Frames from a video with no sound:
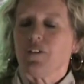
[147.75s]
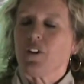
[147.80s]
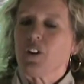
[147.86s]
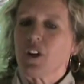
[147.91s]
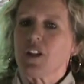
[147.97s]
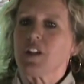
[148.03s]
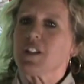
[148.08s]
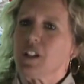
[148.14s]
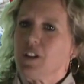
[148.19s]
If you're
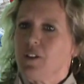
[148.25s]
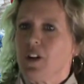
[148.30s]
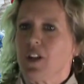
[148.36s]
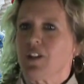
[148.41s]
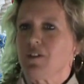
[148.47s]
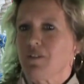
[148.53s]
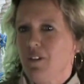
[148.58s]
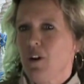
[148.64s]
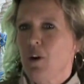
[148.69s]

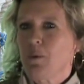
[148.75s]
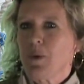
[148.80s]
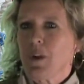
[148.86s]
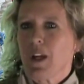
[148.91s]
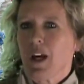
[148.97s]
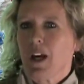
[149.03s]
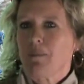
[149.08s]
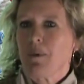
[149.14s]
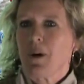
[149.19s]
considering
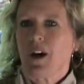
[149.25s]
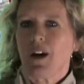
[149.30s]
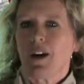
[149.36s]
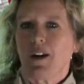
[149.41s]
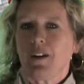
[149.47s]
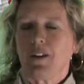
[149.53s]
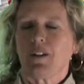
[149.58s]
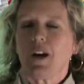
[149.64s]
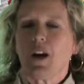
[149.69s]
opening up
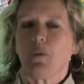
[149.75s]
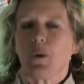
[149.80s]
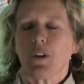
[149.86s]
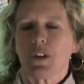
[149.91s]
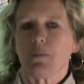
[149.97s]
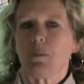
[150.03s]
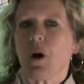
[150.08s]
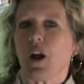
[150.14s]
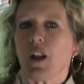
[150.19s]
a, a
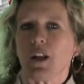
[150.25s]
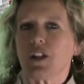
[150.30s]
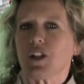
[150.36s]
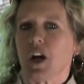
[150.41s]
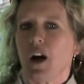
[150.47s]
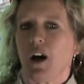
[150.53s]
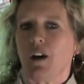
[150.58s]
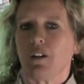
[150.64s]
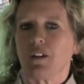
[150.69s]
Once Upon a
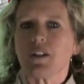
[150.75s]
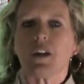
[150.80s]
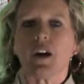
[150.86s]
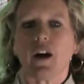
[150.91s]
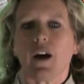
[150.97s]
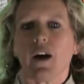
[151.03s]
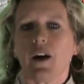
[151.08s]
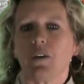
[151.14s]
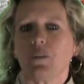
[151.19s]
Child,
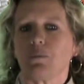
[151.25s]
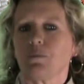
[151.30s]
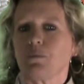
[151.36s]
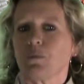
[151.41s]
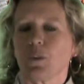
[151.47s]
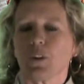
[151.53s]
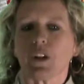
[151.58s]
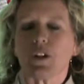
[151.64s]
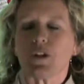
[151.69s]
I
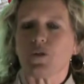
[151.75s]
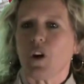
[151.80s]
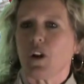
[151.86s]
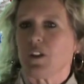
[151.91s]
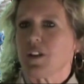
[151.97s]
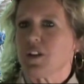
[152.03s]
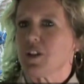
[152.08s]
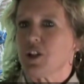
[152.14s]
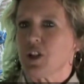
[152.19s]
really
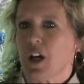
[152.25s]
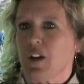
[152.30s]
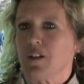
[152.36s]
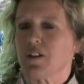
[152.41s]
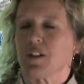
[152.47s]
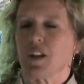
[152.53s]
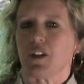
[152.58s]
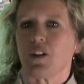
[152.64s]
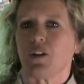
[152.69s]
strongly
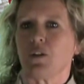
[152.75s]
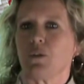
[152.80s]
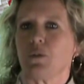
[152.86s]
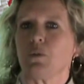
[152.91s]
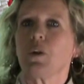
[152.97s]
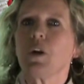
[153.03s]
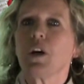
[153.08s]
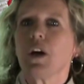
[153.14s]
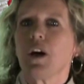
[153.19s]
suggest that
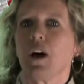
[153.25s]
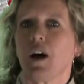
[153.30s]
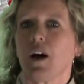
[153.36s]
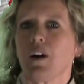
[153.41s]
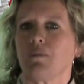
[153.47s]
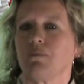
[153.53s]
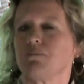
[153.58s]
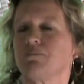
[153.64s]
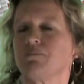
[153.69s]
you
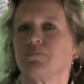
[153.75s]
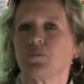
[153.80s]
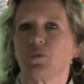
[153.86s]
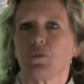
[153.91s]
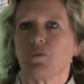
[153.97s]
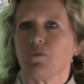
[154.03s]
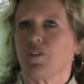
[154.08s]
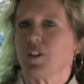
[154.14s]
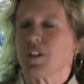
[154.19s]
um,
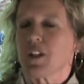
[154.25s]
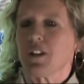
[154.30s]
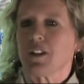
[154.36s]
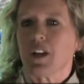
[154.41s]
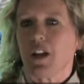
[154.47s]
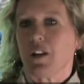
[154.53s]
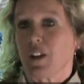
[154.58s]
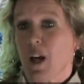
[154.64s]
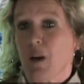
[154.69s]
visit
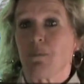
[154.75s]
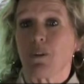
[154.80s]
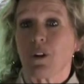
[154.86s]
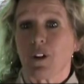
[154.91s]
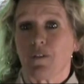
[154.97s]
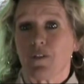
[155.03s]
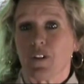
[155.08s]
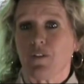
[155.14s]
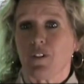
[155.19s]
a number
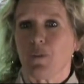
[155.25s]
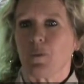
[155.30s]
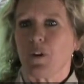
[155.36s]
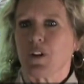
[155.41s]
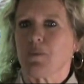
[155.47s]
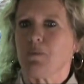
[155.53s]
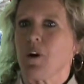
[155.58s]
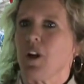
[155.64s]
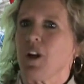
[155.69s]
of different
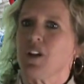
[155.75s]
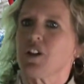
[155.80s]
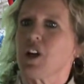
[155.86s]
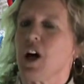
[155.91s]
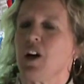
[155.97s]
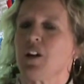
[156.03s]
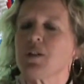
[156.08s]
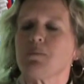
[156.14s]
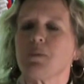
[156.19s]
Once Upon a
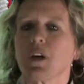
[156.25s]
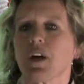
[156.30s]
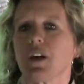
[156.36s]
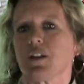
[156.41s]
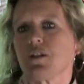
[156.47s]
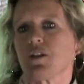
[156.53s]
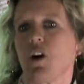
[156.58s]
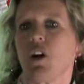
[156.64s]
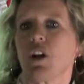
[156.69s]
Childs,
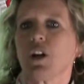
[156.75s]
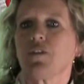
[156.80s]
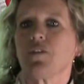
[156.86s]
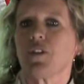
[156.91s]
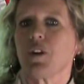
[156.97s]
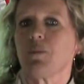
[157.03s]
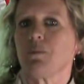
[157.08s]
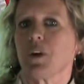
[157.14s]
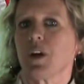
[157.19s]
because all of
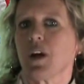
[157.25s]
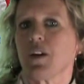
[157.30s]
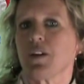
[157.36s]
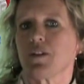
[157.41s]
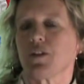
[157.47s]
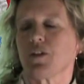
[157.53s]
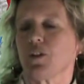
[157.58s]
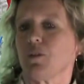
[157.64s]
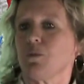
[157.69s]
them,
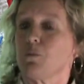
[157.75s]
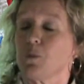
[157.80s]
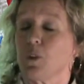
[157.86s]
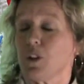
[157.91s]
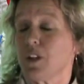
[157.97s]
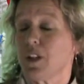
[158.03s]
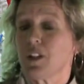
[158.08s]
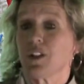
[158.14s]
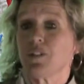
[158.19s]
because they're,
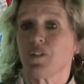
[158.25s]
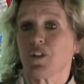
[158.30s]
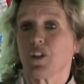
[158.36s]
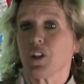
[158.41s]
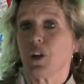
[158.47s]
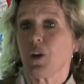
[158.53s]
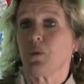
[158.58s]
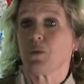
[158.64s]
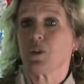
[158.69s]
were
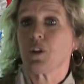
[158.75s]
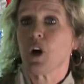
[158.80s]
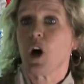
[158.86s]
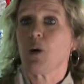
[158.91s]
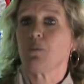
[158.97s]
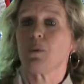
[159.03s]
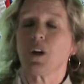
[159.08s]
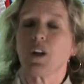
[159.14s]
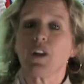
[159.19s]
individually owned and
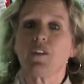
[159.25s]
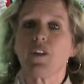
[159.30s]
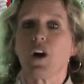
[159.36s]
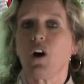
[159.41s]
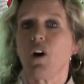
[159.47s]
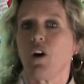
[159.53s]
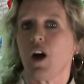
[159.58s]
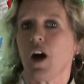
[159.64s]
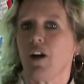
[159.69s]
operated, they
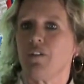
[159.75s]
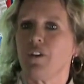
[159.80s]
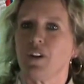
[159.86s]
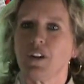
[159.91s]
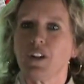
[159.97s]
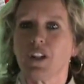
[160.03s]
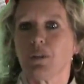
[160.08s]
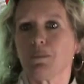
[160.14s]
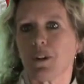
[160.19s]
all have a
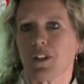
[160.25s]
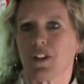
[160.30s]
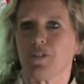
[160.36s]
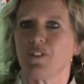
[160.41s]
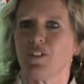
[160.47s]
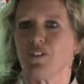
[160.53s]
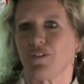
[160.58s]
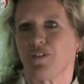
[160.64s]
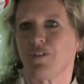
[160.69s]
little bit
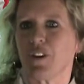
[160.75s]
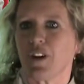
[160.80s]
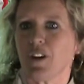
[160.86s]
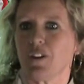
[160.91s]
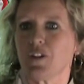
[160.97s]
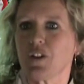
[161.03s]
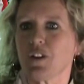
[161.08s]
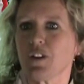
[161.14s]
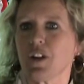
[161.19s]
different
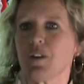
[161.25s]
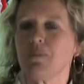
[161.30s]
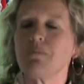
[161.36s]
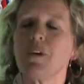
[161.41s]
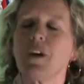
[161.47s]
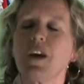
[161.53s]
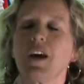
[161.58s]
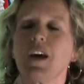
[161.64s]
feel to them.